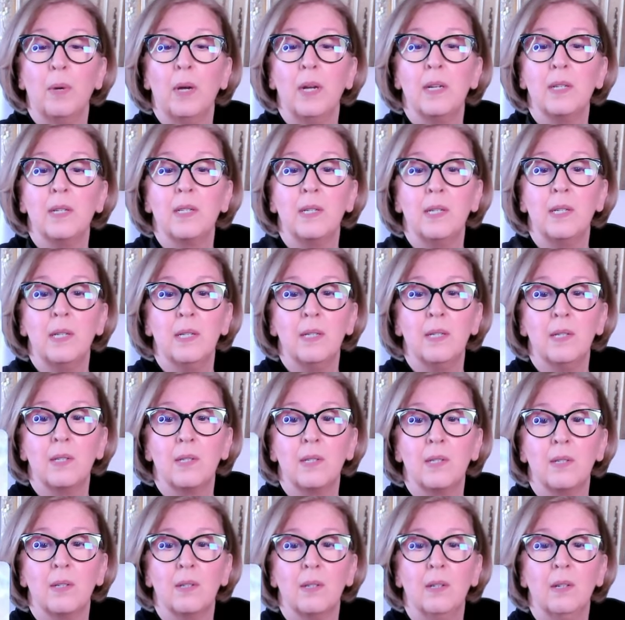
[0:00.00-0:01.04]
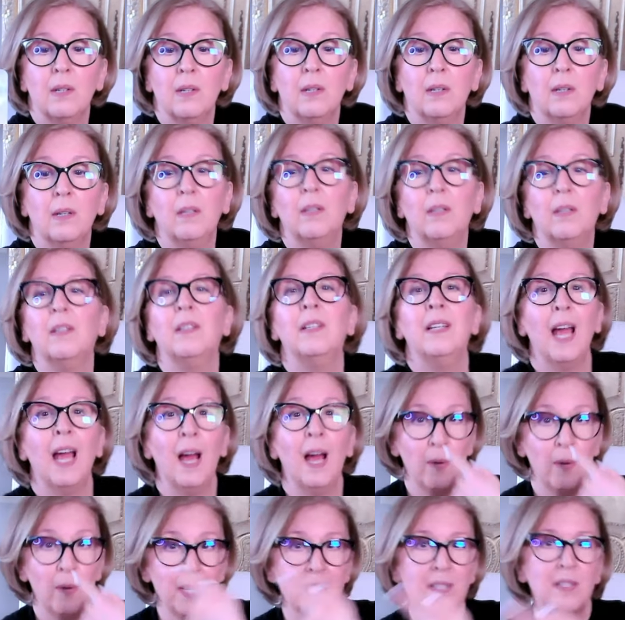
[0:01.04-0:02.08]
Pisces.
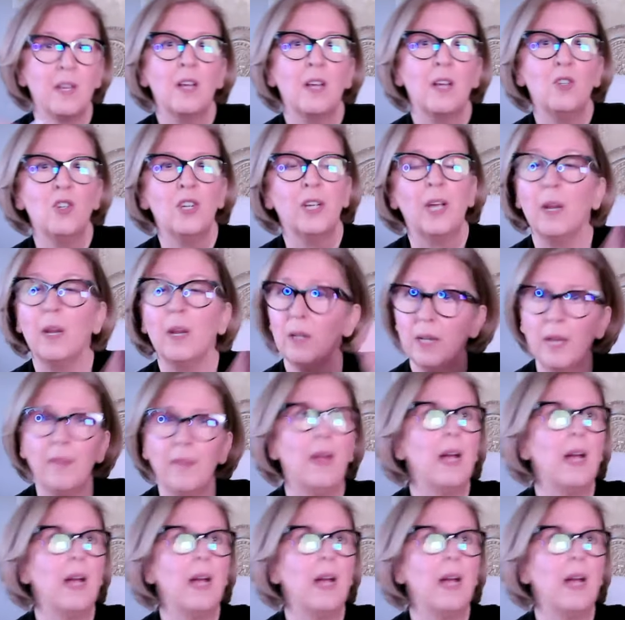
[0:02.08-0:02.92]
Now he's touching it. Yeah,